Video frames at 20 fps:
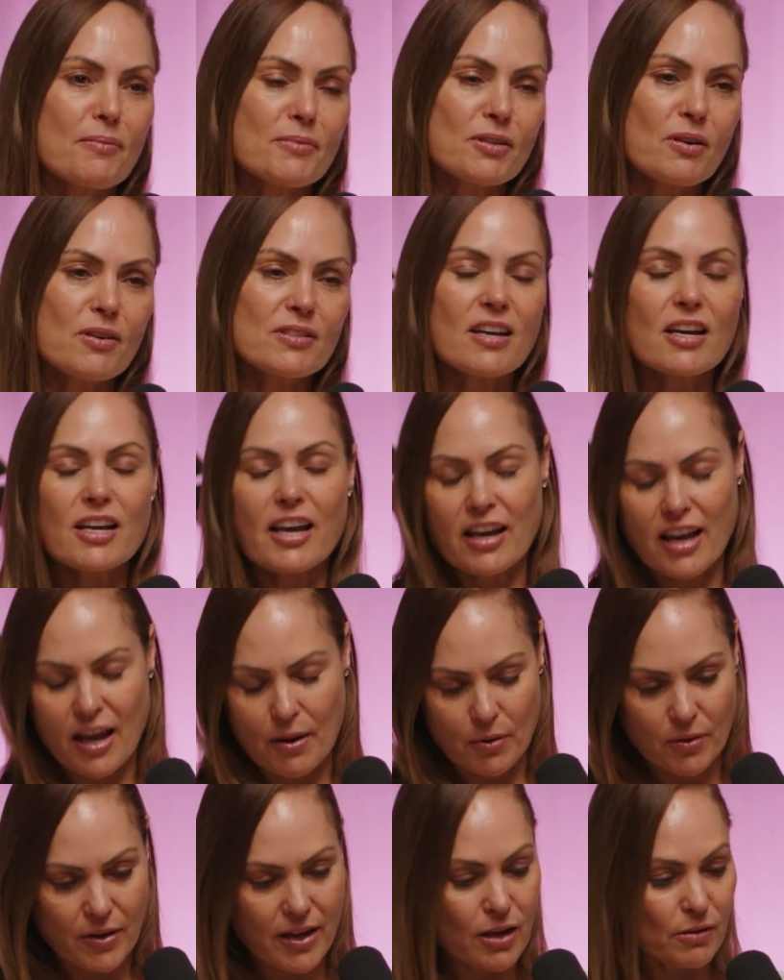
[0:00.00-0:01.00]
So I was like, okay,
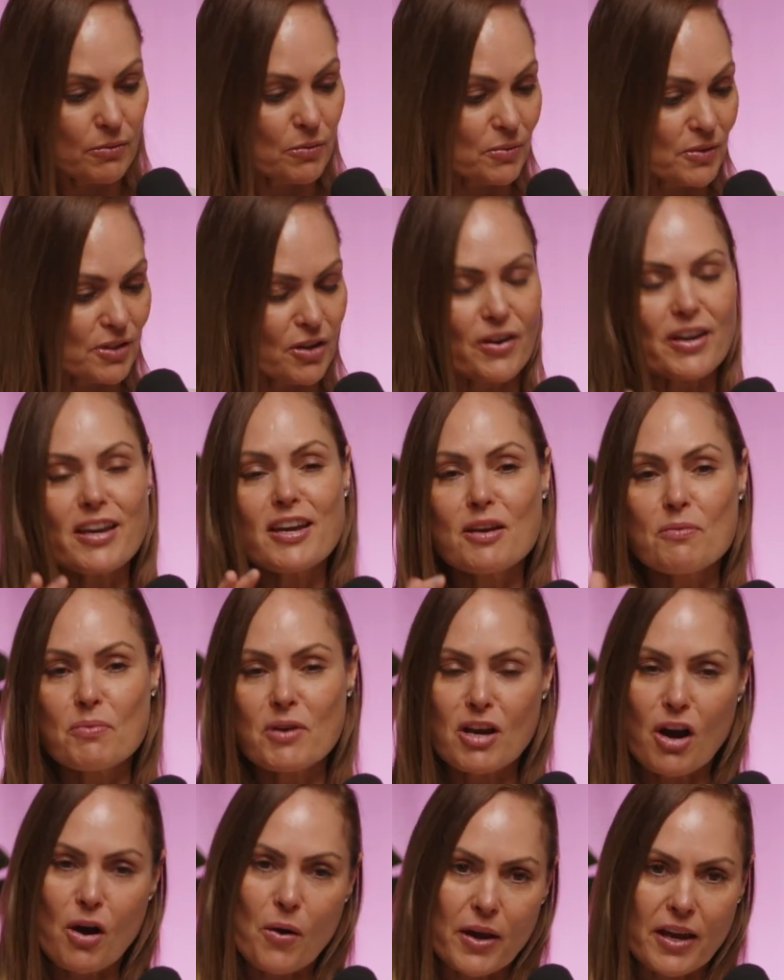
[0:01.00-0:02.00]
well, here we
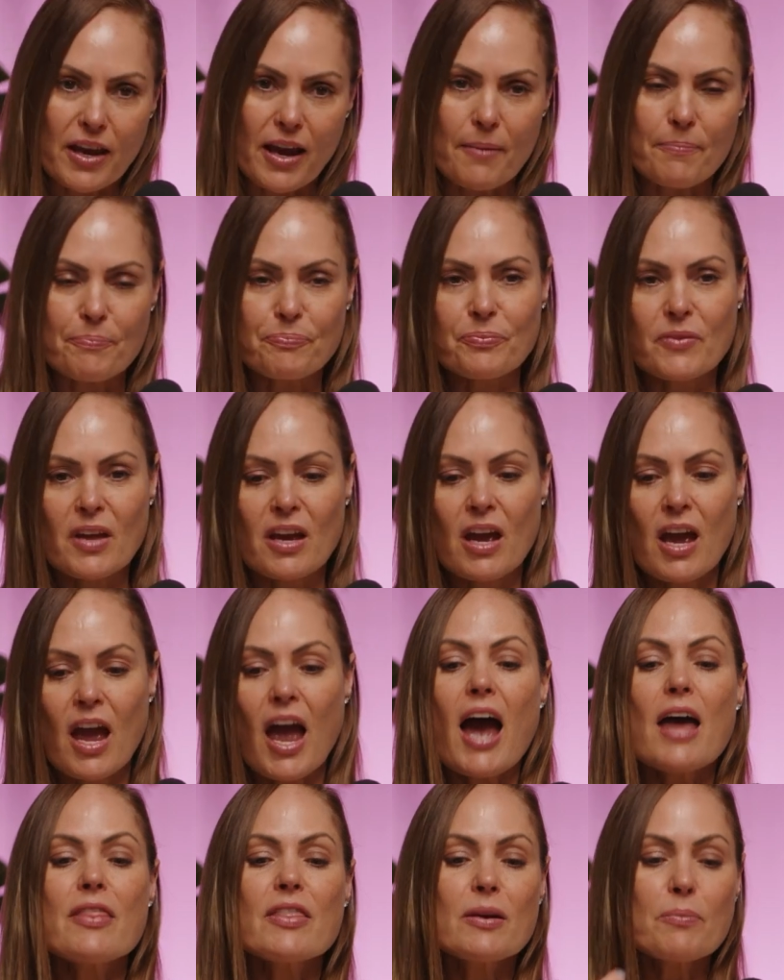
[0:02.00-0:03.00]
go again.
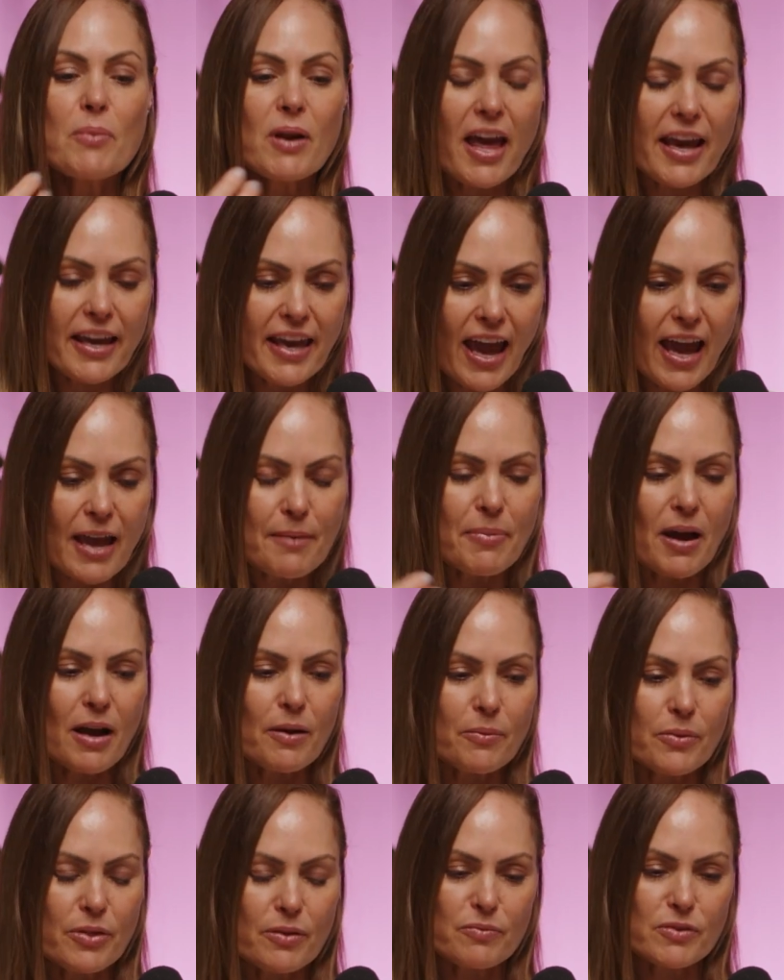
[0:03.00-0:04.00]
And then when I came back
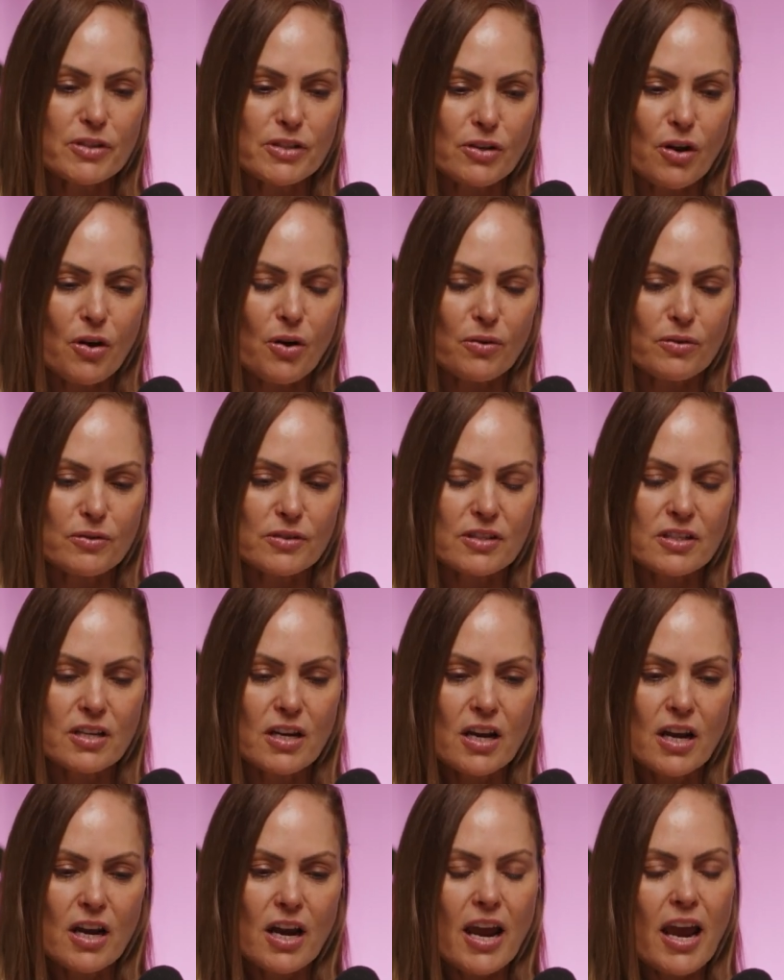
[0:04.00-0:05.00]
with the results,
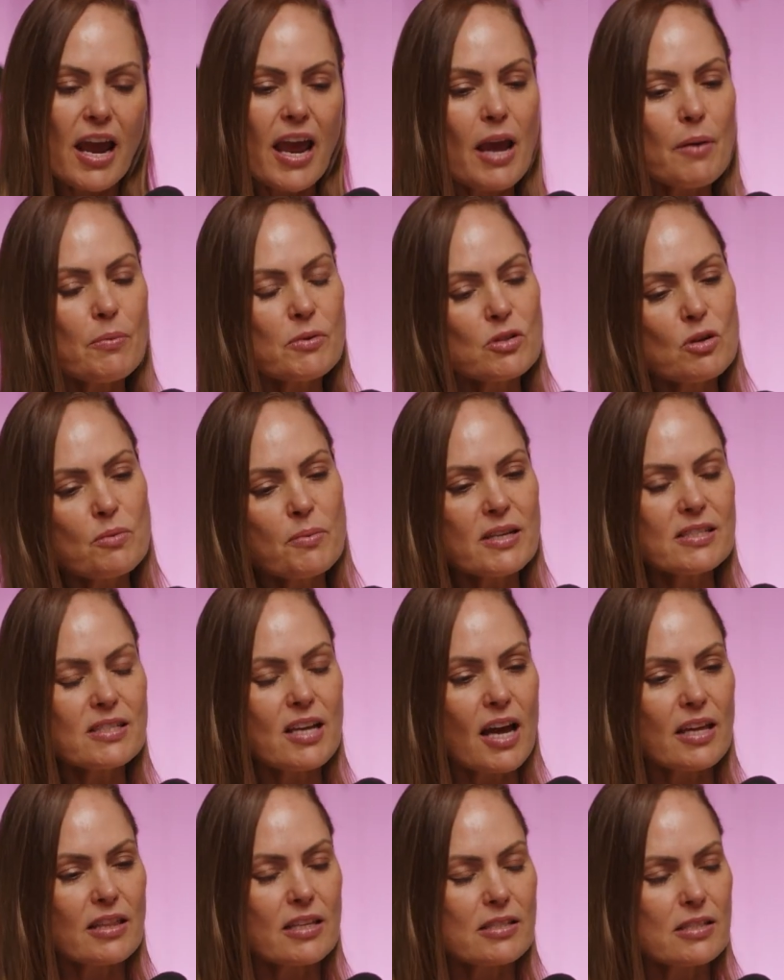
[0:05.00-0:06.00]
it was almost
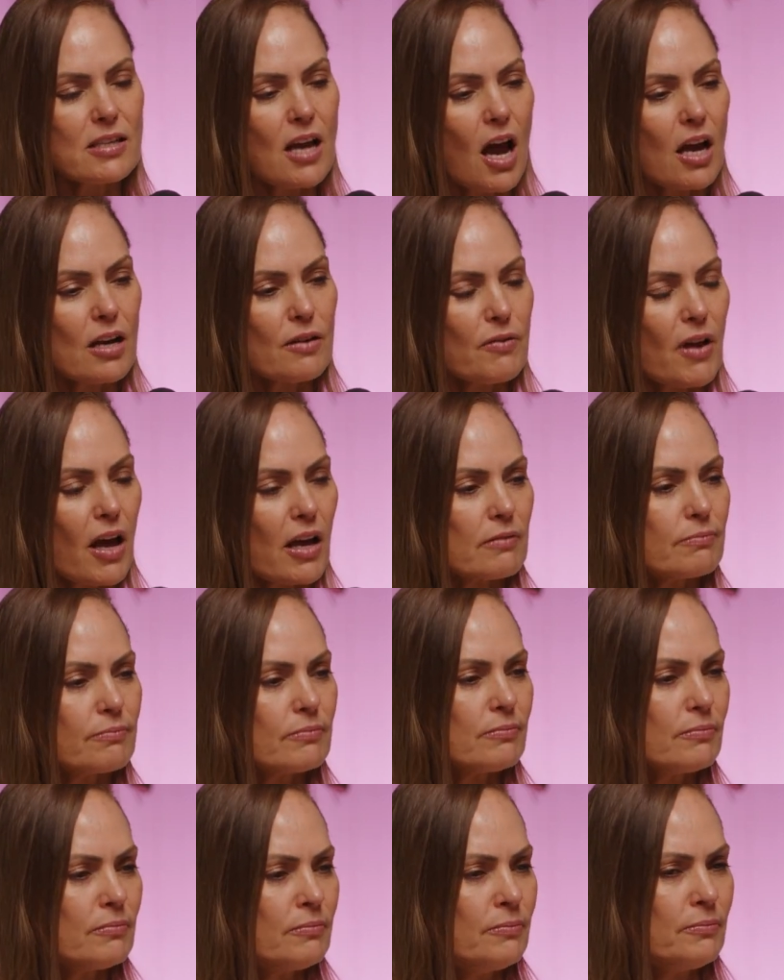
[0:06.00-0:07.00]
like this kind of like
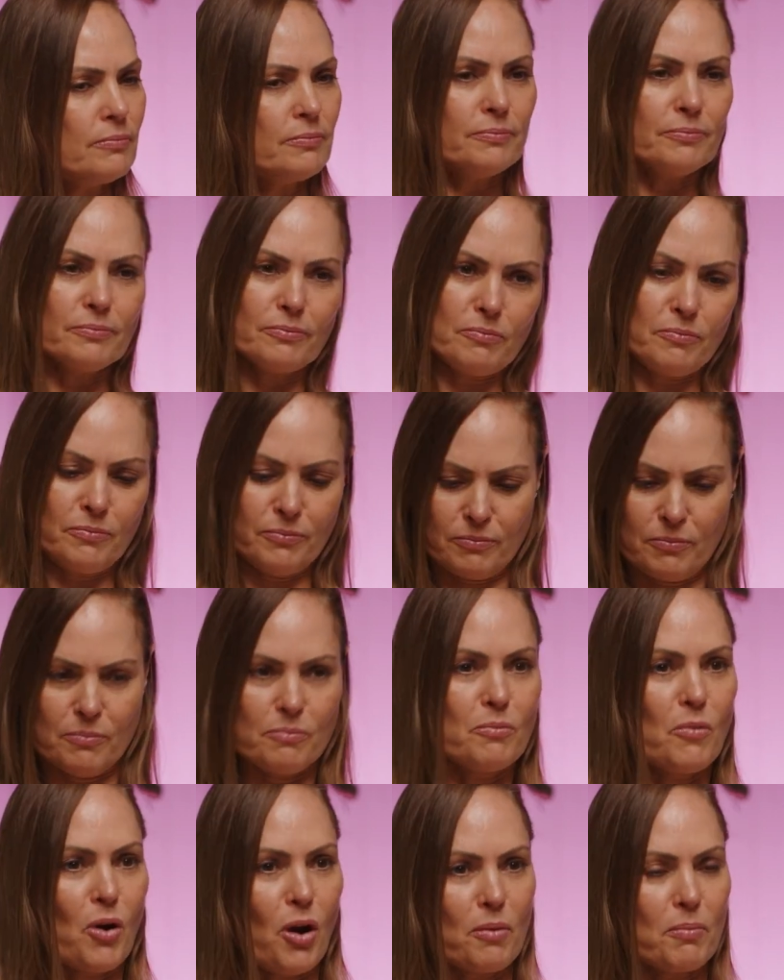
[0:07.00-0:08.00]

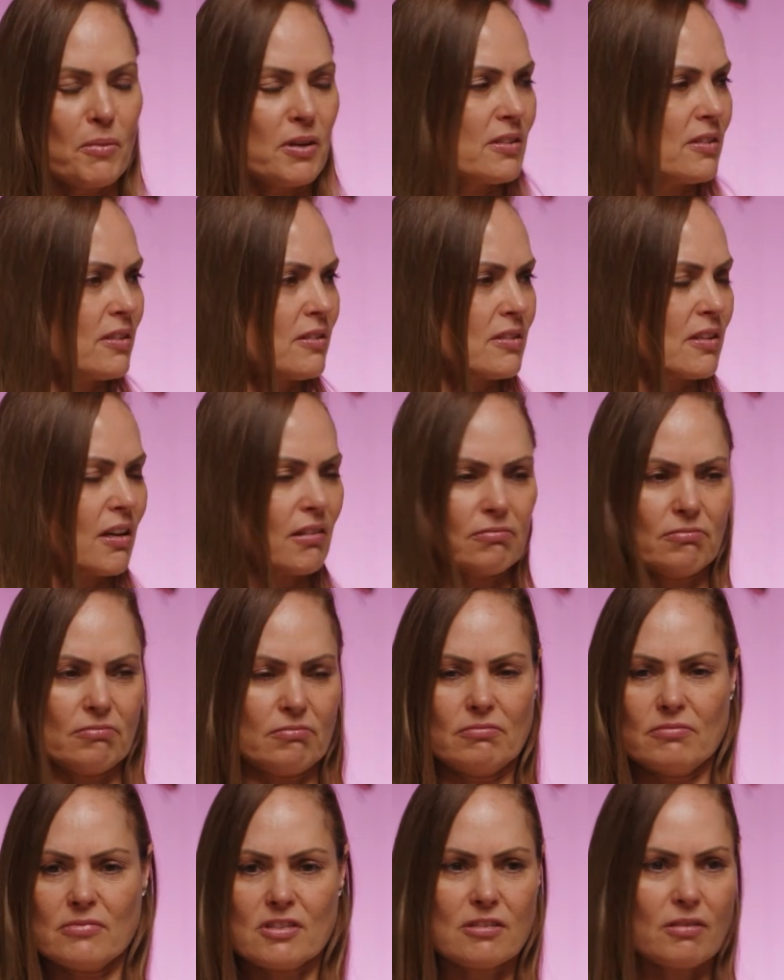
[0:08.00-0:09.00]
moment. And I was like,
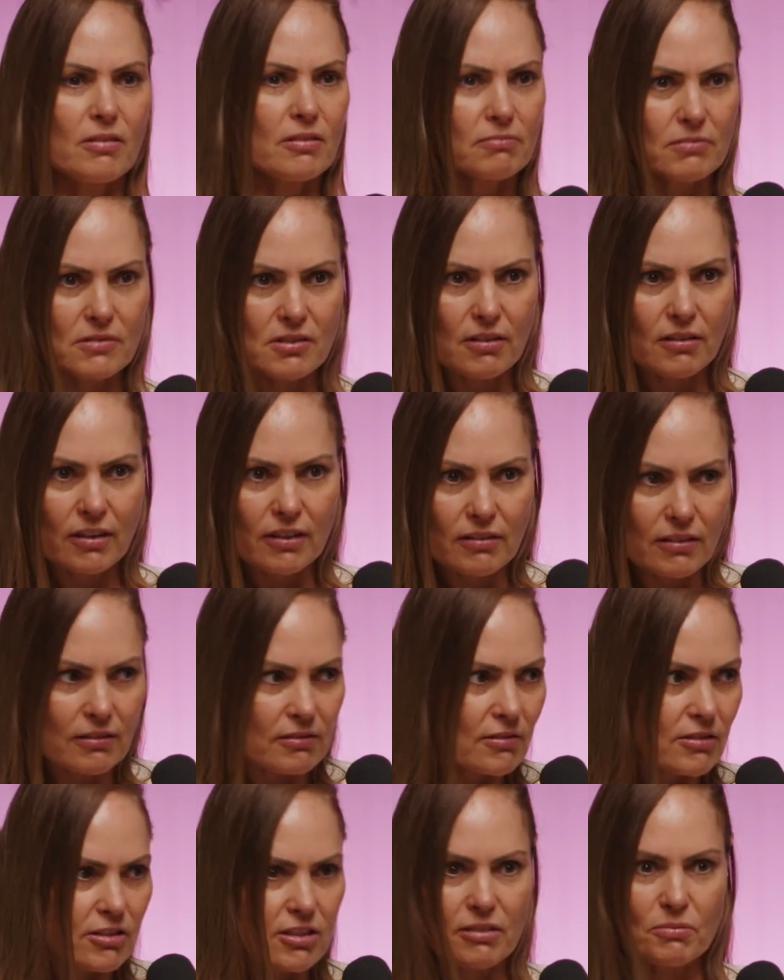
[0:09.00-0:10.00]
what's going on?
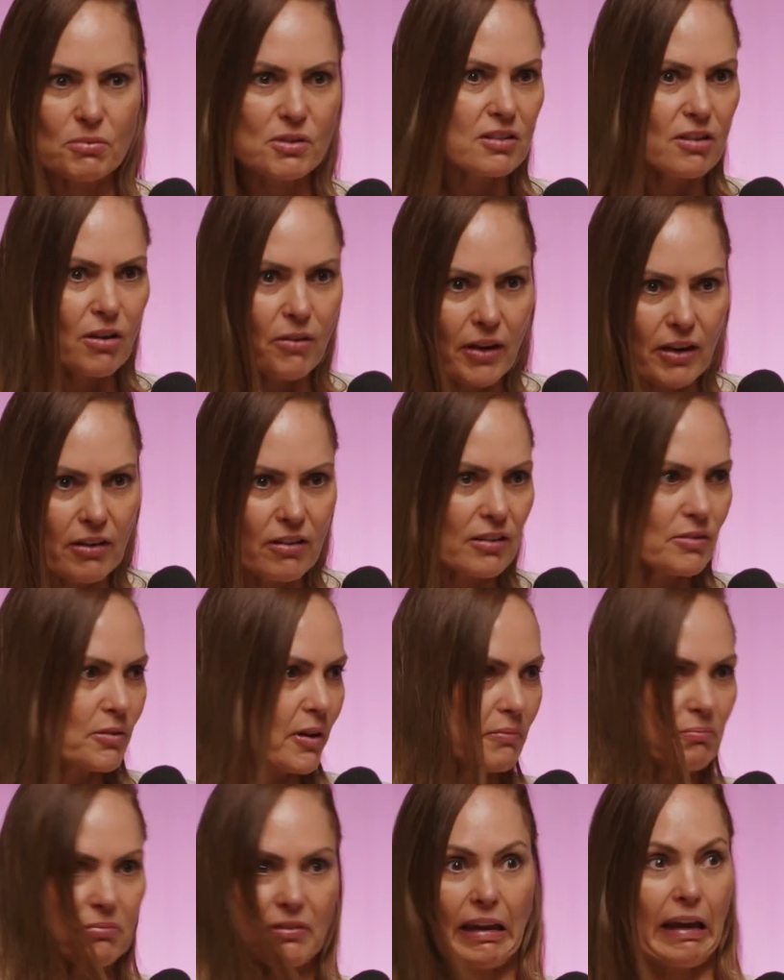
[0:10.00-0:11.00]
Shit, what's going on? Do I
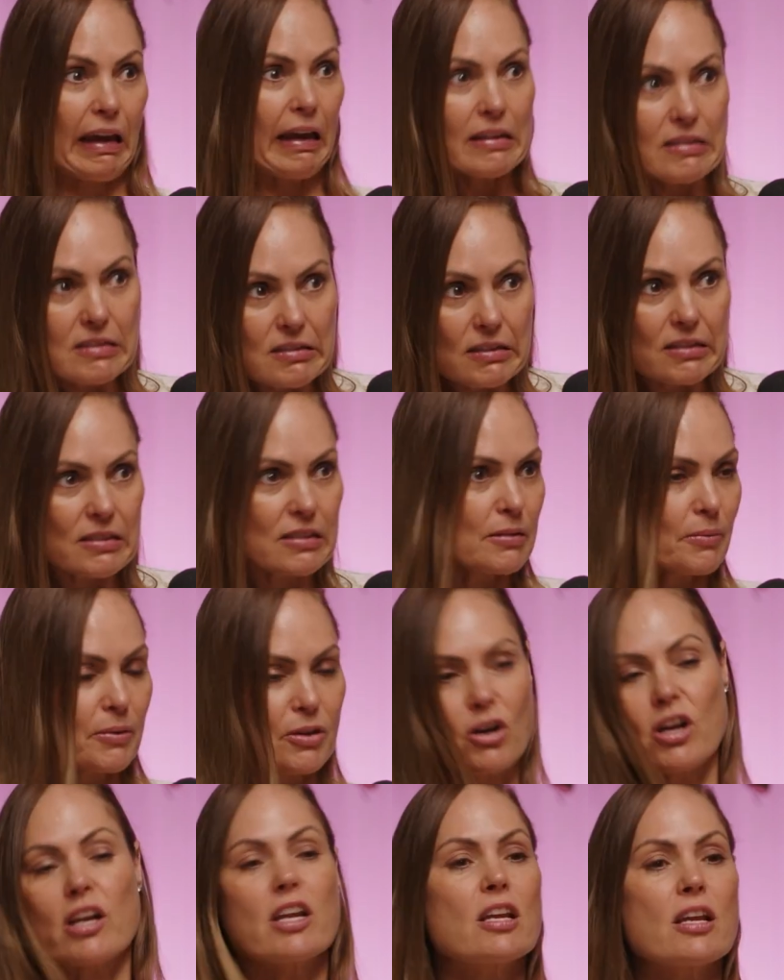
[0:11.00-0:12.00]
have cancer? Is something
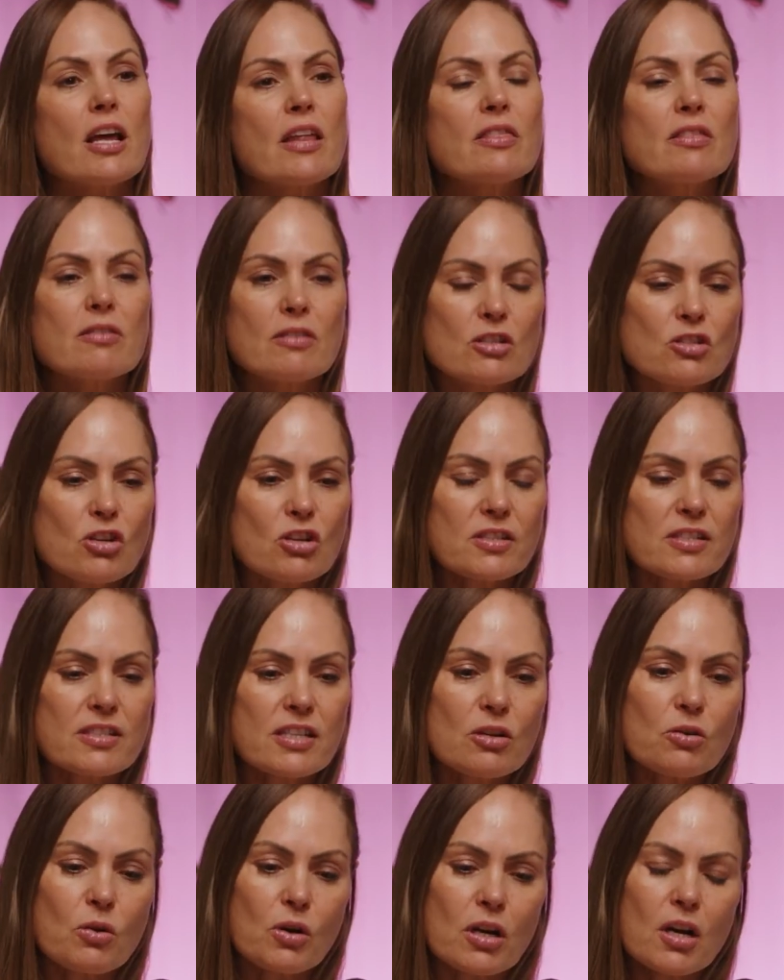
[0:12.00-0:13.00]
going on? And the doctor said,
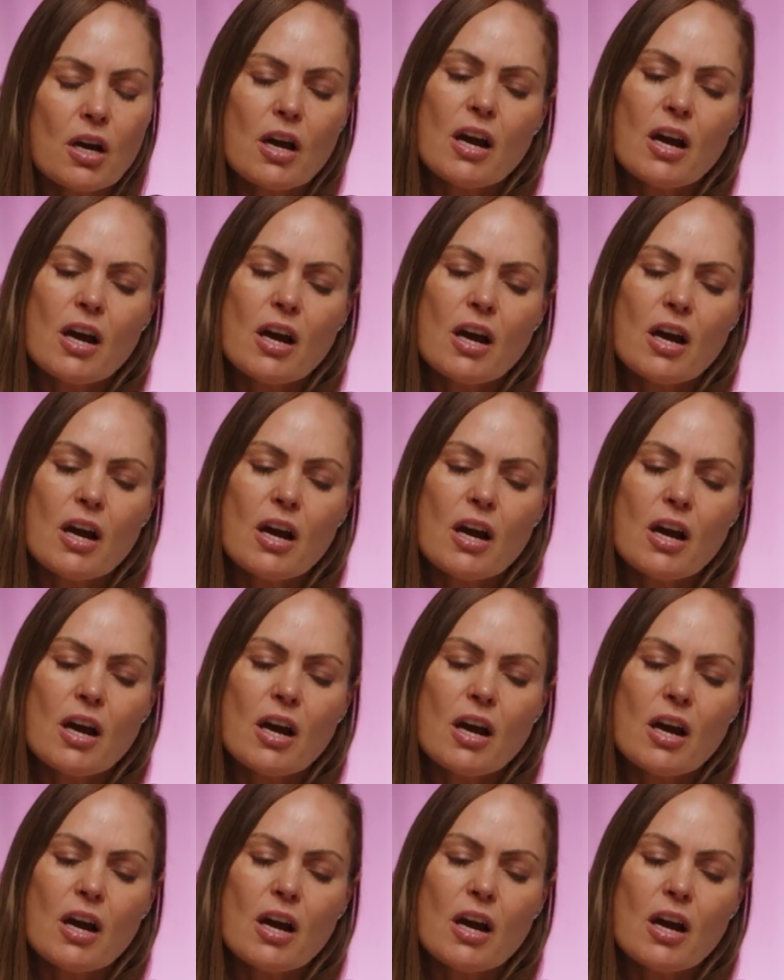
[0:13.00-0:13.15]
look,